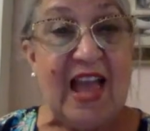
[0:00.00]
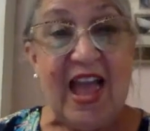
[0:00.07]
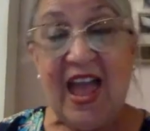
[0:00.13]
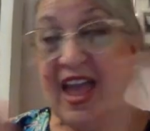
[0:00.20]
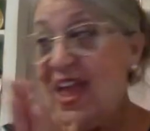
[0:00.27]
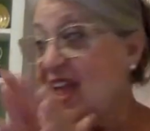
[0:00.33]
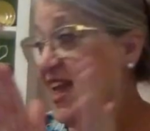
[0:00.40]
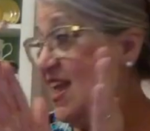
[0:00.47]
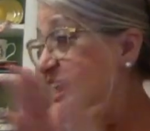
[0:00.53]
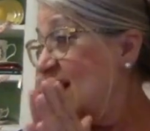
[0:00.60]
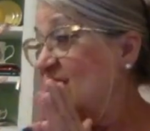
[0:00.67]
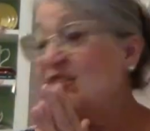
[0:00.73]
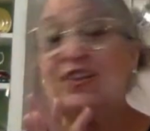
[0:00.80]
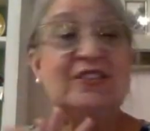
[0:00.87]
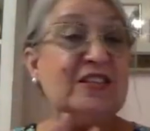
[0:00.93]
hey,
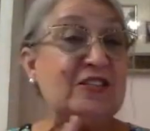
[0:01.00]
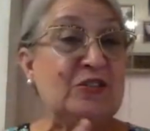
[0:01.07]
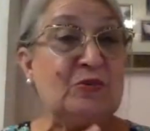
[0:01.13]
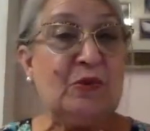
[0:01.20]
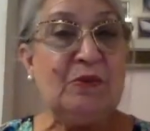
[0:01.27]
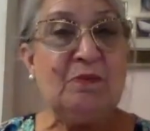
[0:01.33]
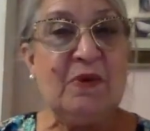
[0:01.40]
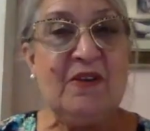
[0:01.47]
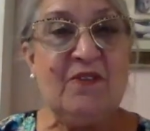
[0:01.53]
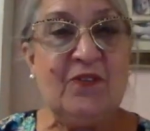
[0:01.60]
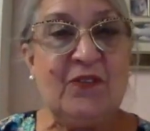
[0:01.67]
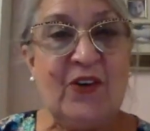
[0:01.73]
I thought this would be